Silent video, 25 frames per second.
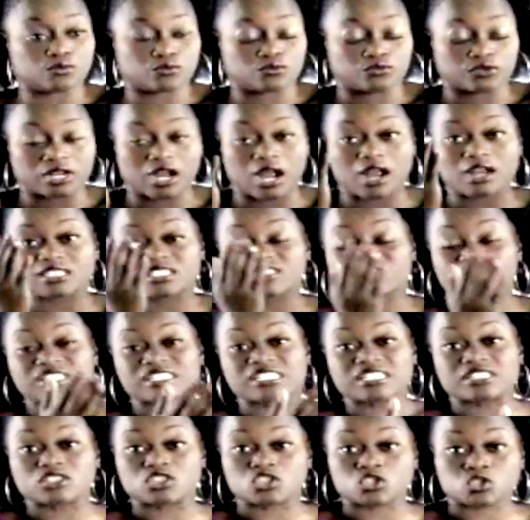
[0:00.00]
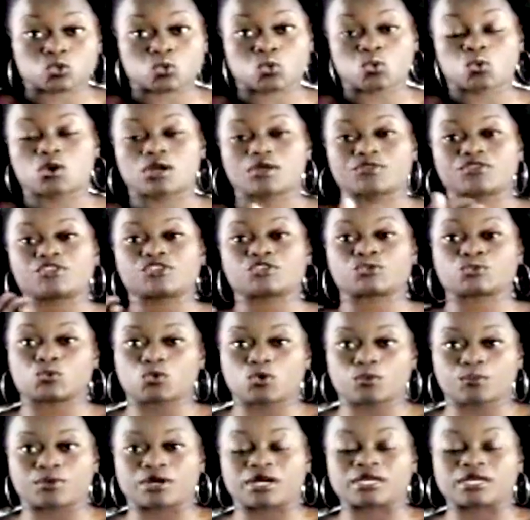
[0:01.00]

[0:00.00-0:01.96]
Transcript: regardless if it's in the school or on the school